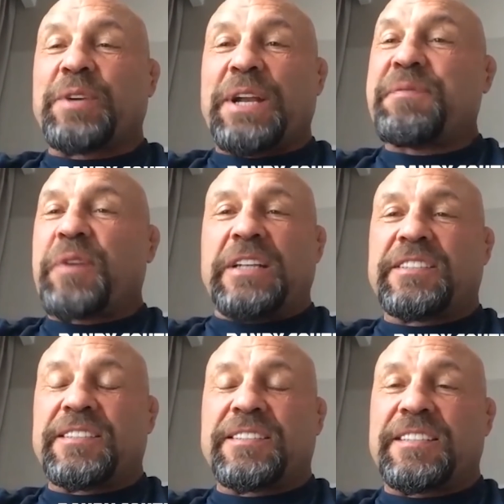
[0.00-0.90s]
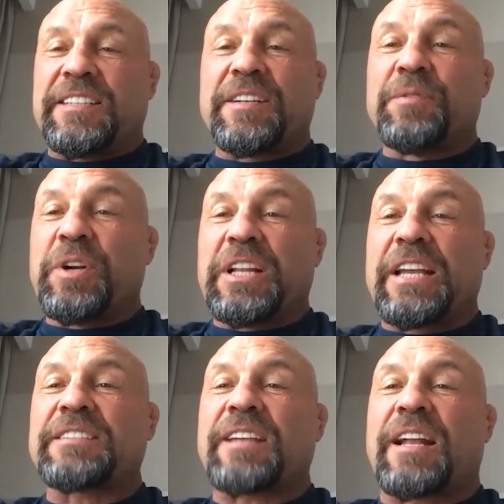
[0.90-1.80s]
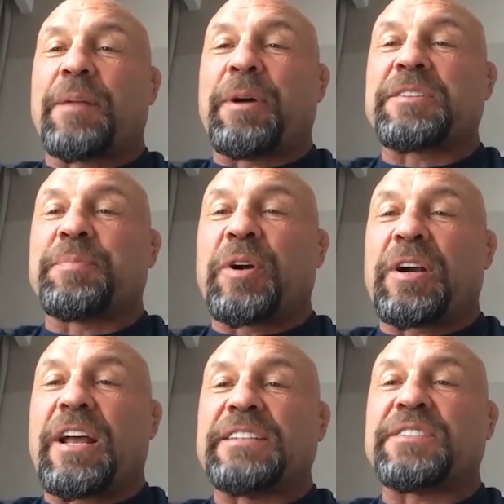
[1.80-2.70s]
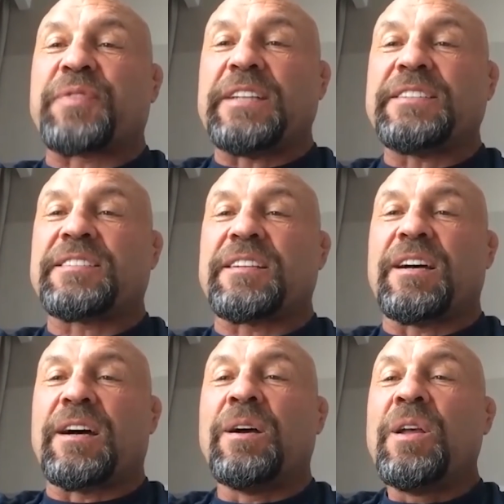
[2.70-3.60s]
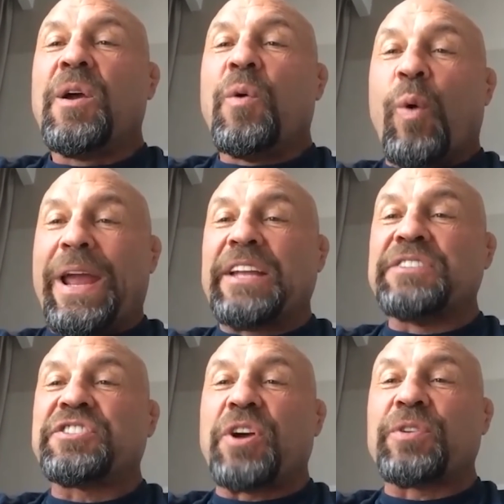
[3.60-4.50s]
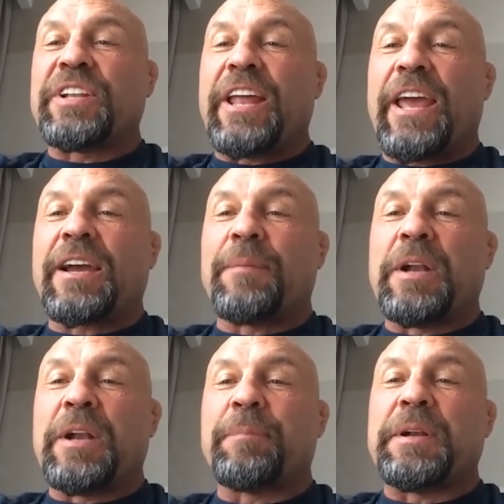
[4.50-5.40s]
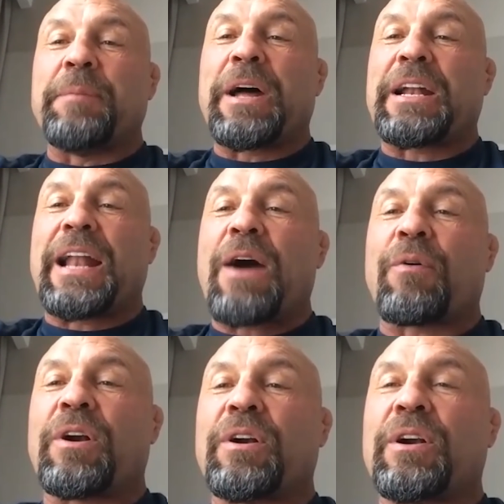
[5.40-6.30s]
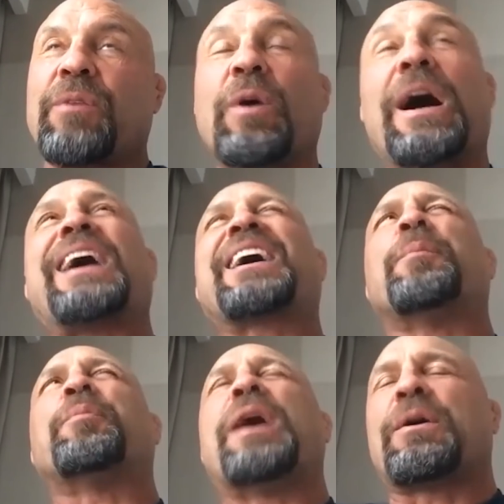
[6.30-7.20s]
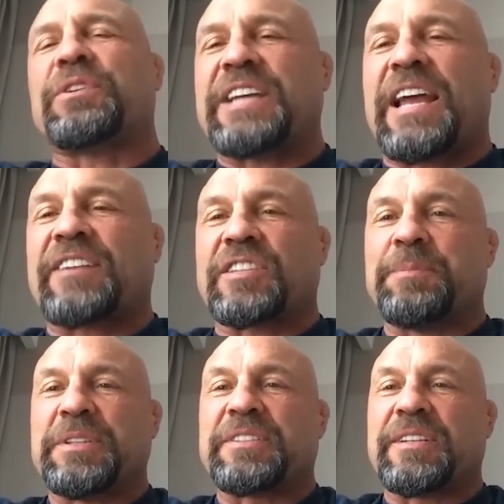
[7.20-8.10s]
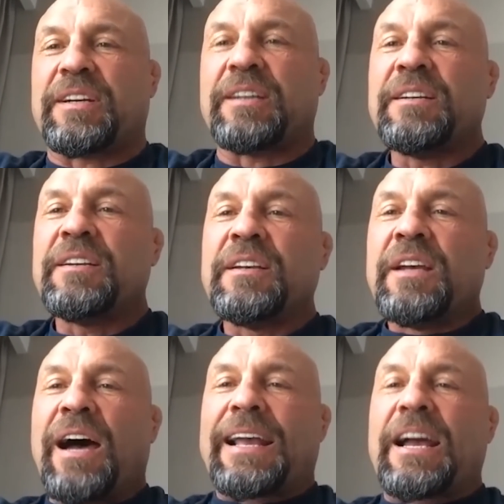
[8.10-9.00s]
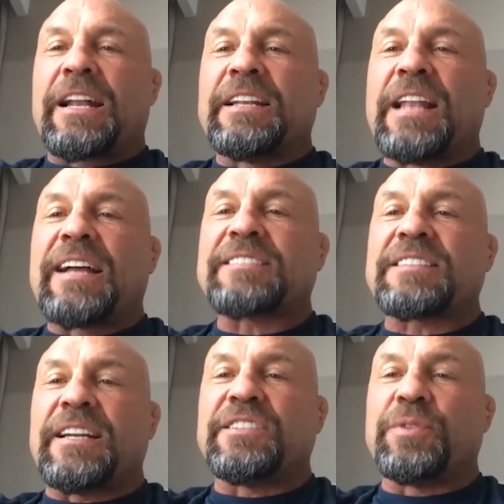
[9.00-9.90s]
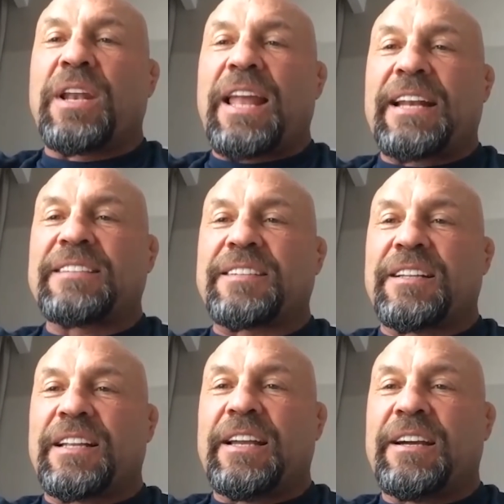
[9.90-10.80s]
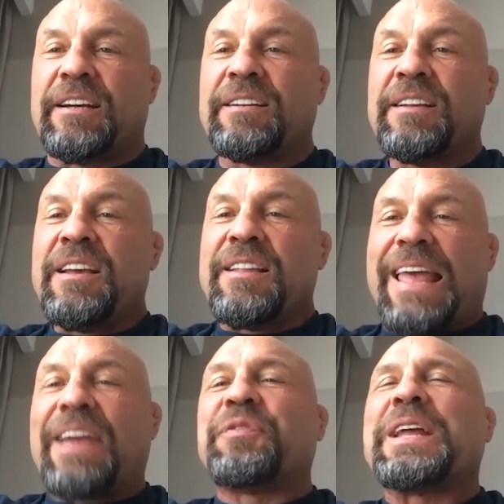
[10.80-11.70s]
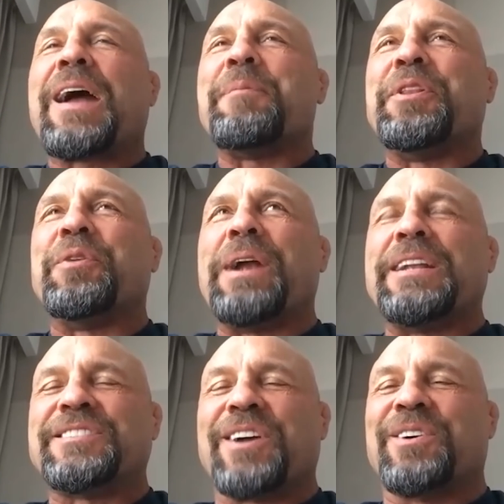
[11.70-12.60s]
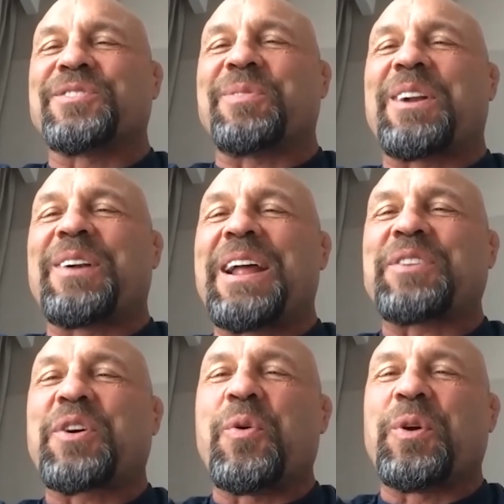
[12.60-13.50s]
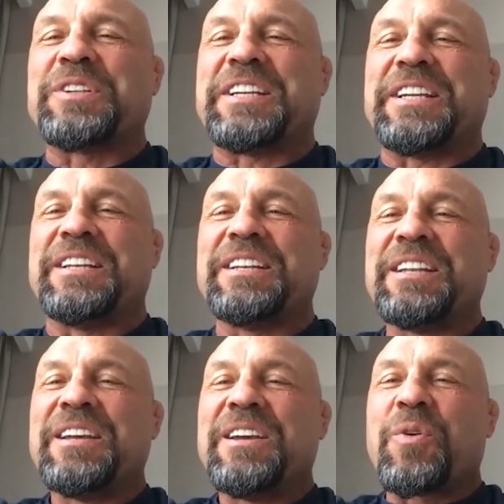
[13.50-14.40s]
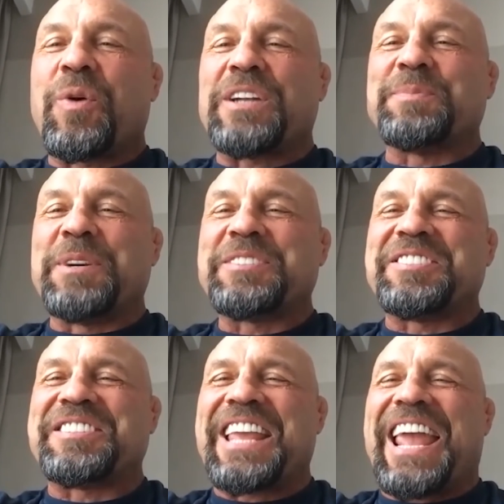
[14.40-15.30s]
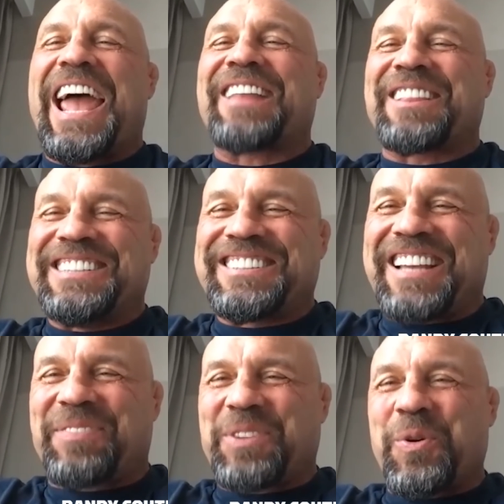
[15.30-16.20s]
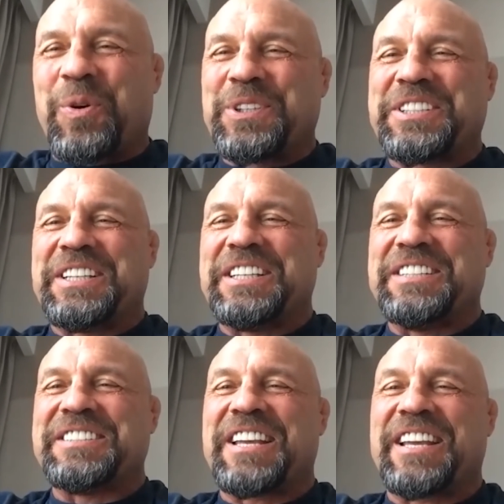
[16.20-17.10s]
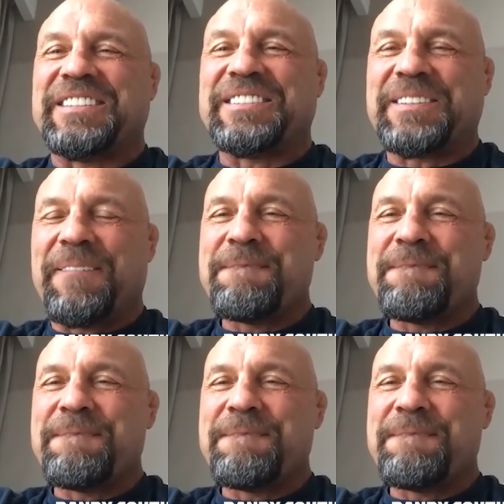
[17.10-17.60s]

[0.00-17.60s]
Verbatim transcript: Great fights this season. Really excited about tomorrow night's fights. Uh, weigh-in show today coming up in about an hour, well, a couple hours actually. But uh, I got in last night to Atlantic City. Uh, thankfully, I'm in the red zone, so I don't have to quarantine quite as much. the athletes have to quarantine these days.